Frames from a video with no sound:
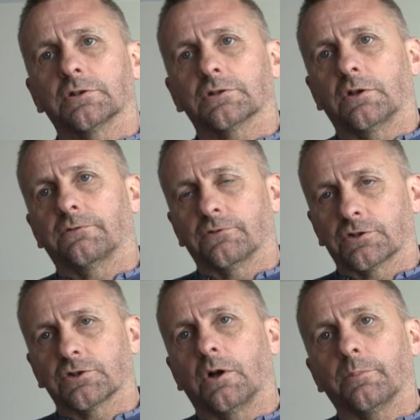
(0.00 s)
So for
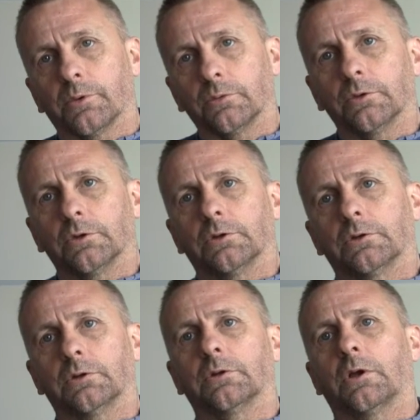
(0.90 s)
example,
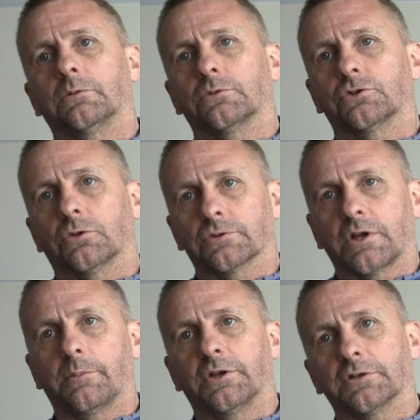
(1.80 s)
you know, John's
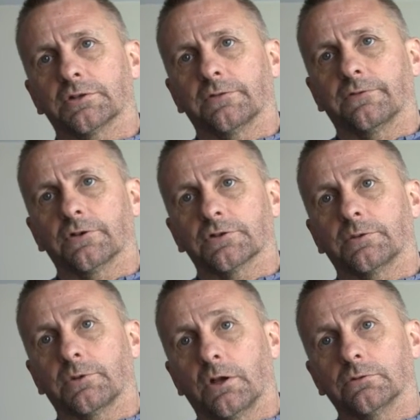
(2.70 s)
come in as the first
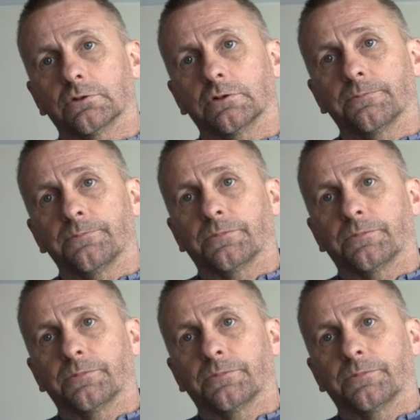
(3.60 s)
team coach,